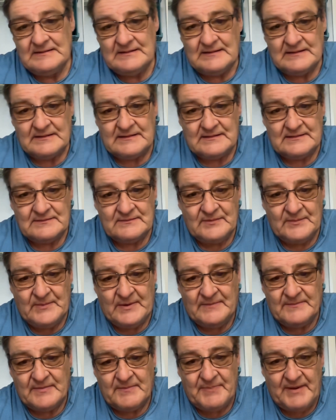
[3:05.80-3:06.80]
I can
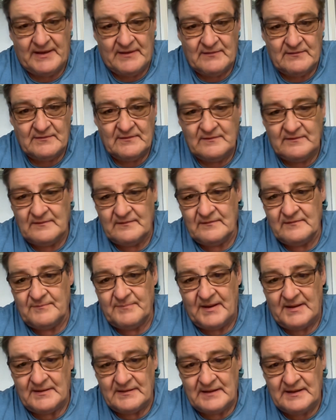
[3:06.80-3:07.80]
remember
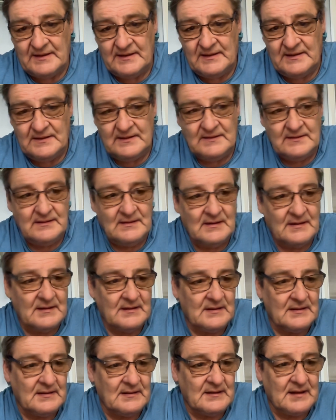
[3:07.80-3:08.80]
Beccles, Bungay,
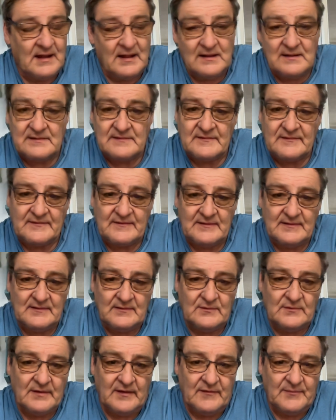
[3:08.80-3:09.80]

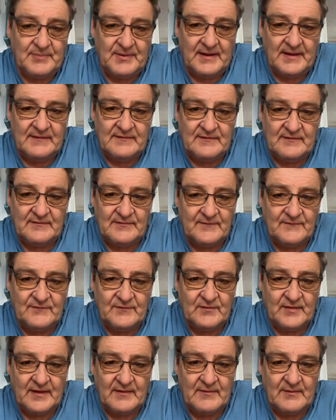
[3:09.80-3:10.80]
Harleston, all these places
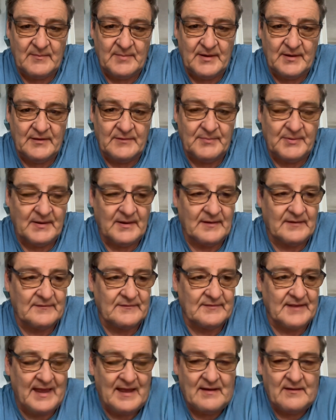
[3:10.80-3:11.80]
before they were
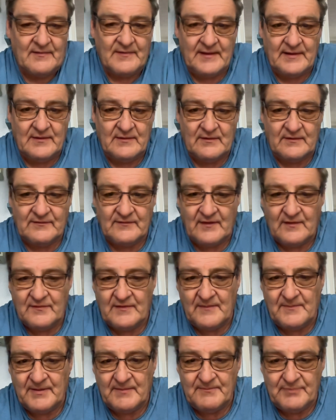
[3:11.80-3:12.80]
bypassed. Now they look as though
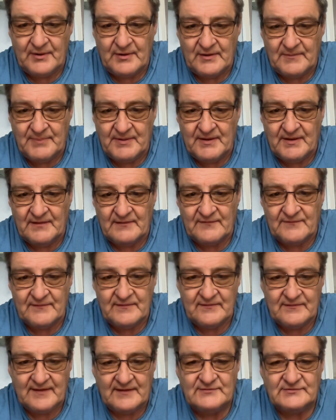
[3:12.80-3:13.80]
they've been bypassed for
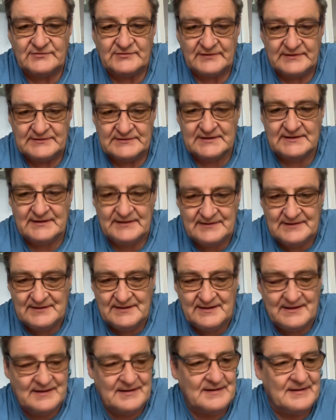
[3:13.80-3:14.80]
centuries,
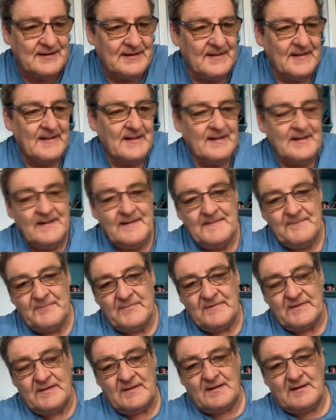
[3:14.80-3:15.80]

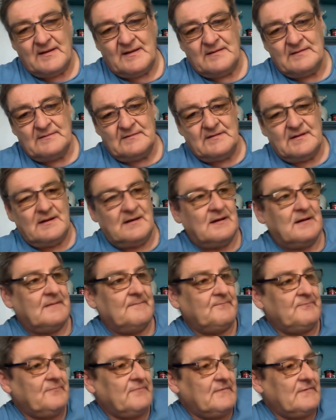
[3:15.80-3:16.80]
you
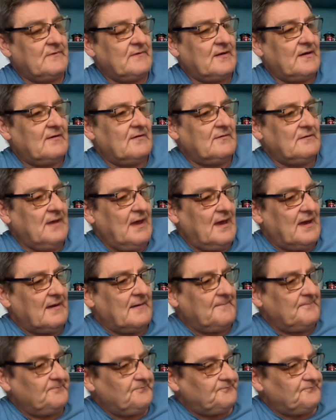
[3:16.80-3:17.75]
know. So, yeah.